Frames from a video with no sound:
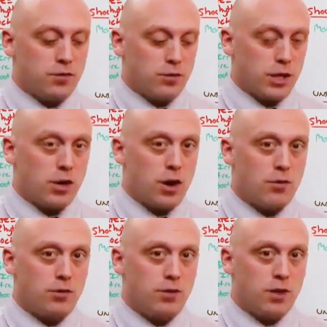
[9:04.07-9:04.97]
flick
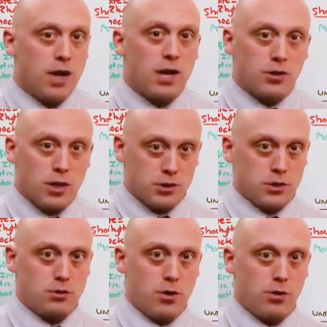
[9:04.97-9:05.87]
off and cause a
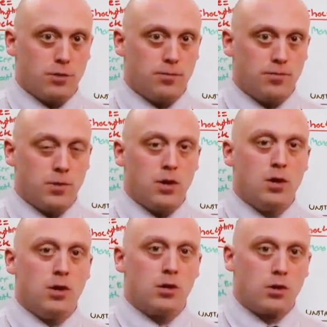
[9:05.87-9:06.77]
stroke.
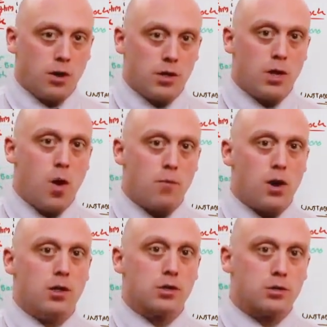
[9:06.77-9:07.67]

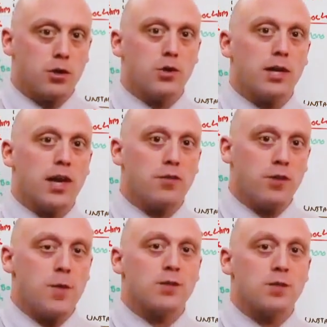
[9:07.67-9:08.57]
Cardioembolic stroke in
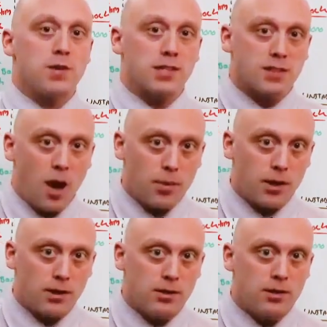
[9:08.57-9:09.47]
AFib is a big
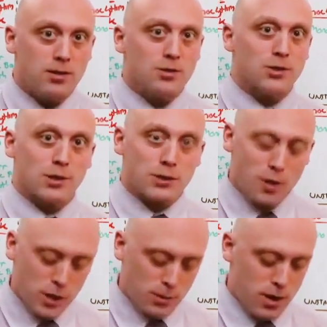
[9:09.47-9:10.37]
topic, so let's
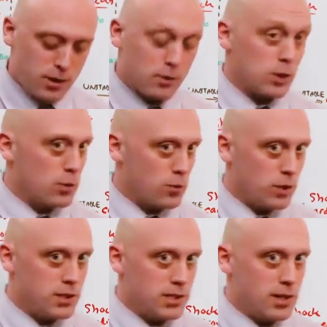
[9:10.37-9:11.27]
talk about it in a little bit
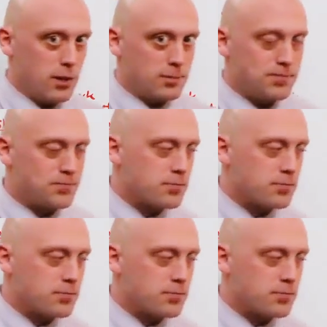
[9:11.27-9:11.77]
more detail.